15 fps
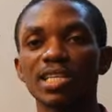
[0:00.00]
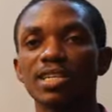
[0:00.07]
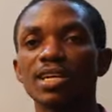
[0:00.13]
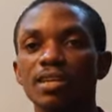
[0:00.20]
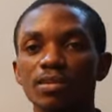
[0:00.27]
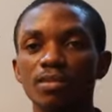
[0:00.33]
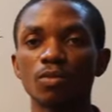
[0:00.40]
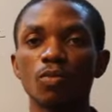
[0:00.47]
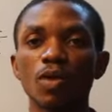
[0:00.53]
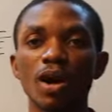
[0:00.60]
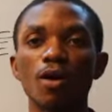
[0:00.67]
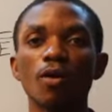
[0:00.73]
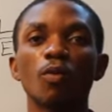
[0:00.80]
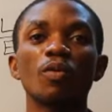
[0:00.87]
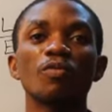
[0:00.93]
that,
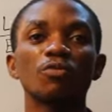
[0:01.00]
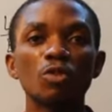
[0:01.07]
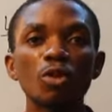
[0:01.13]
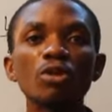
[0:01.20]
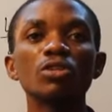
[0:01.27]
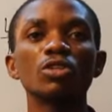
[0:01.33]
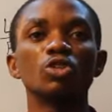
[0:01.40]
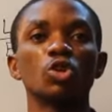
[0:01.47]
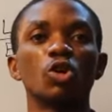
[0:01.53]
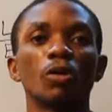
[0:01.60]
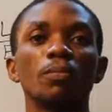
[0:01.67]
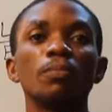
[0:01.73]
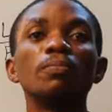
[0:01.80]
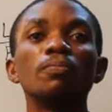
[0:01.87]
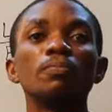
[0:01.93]
wow, we've done the
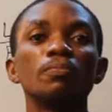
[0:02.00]
job.